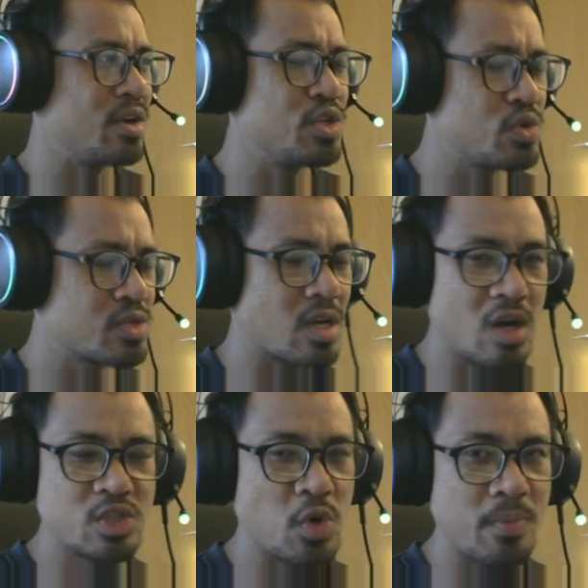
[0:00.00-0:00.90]
use
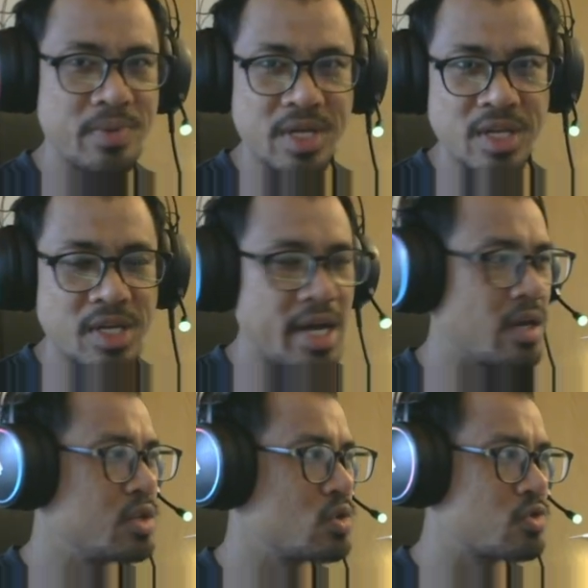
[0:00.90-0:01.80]
Control P, I
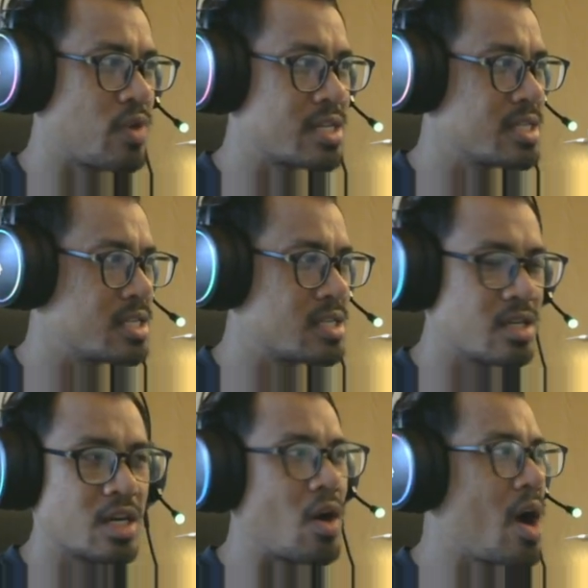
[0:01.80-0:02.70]
don't use fuzzy
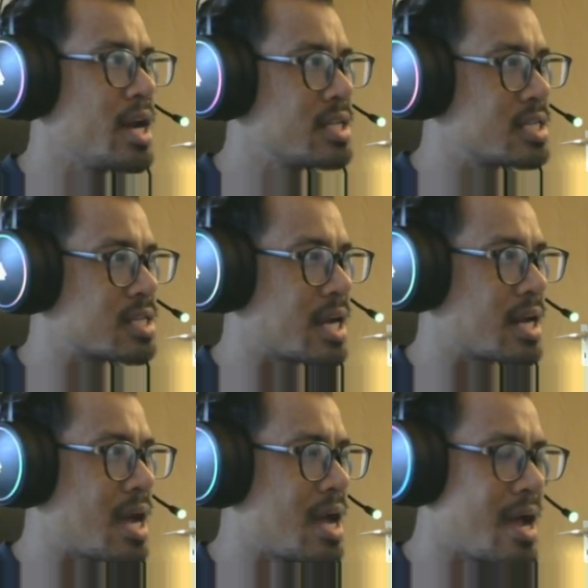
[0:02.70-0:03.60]
search or anything like
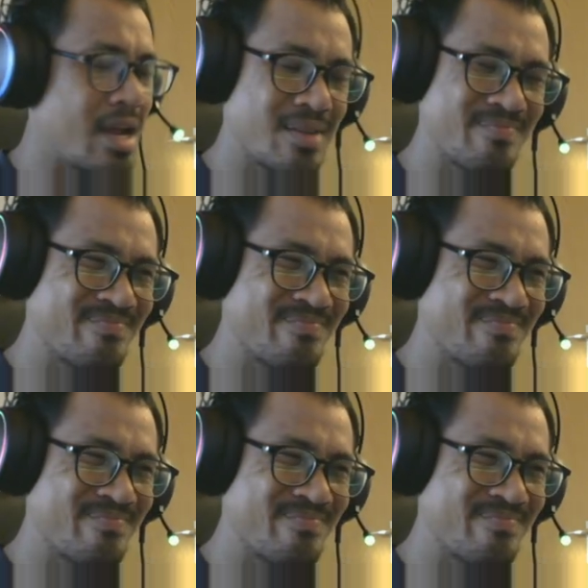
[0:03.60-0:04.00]
that.